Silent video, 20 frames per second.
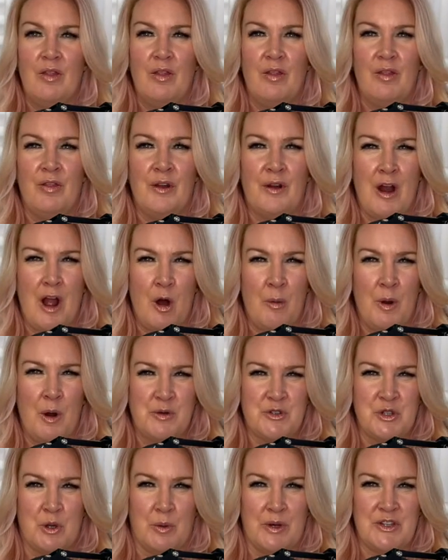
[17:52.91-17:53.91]
their
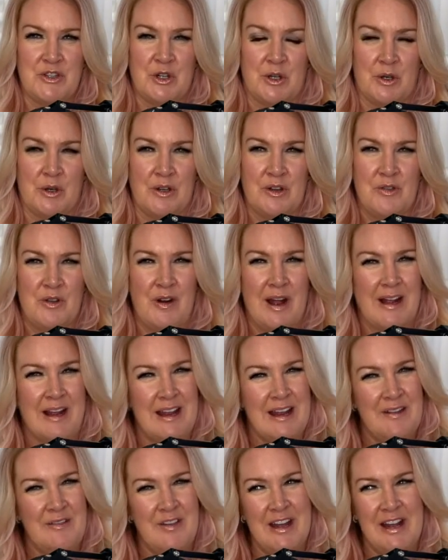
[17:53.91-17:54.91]
elbows always hurt. They're like,
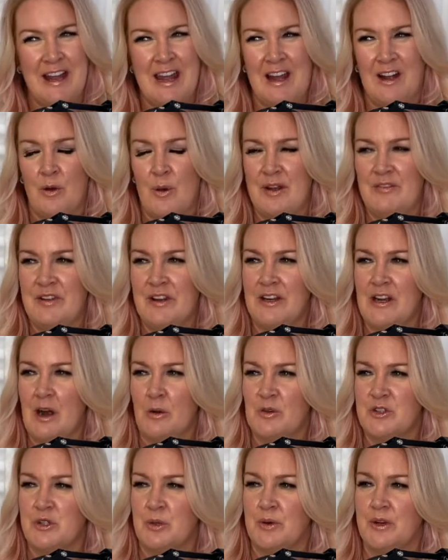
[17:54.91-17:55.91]
Evie, I can't quite figure out
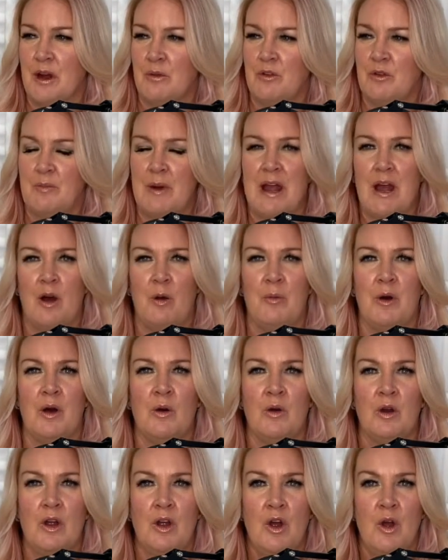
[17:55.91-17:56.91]
what's going on with my
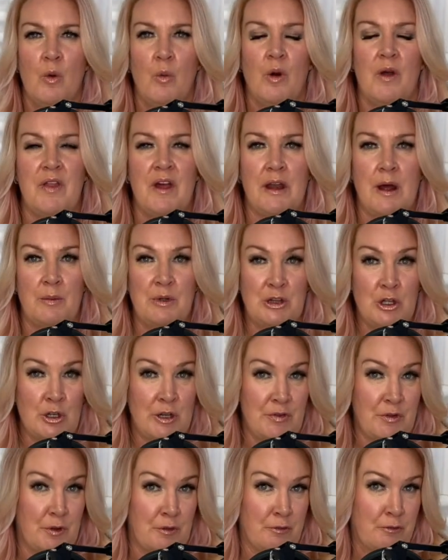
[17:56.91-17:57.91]
elbow. Well, then I would look
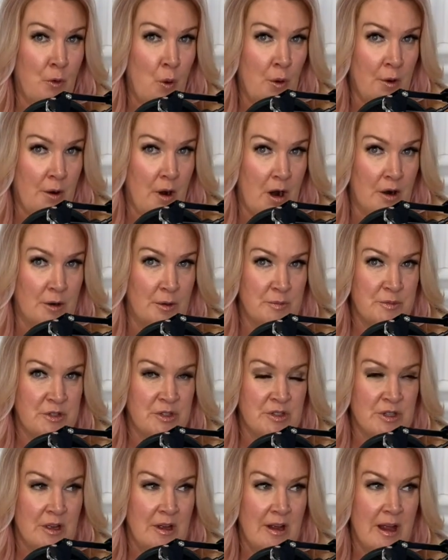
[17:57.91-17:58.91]
at their
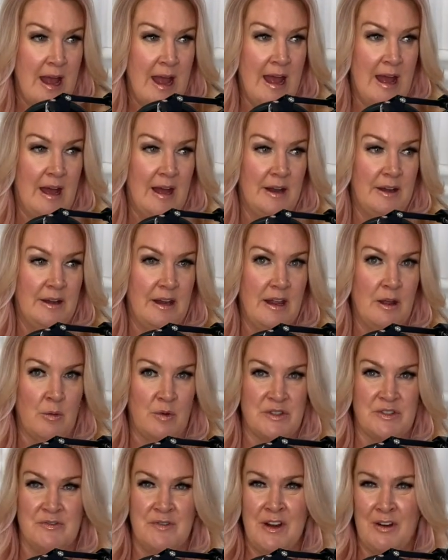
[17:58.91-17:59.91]
forearms, and it
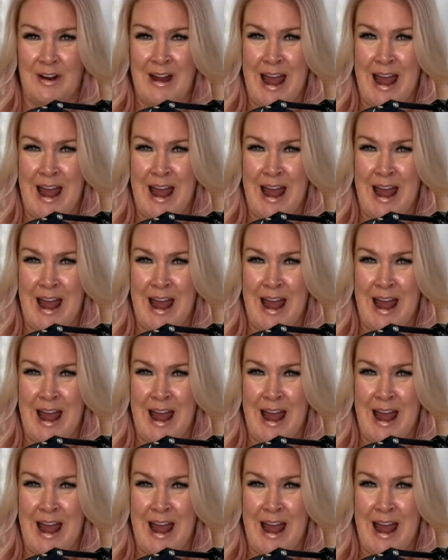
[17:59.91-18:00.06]
was very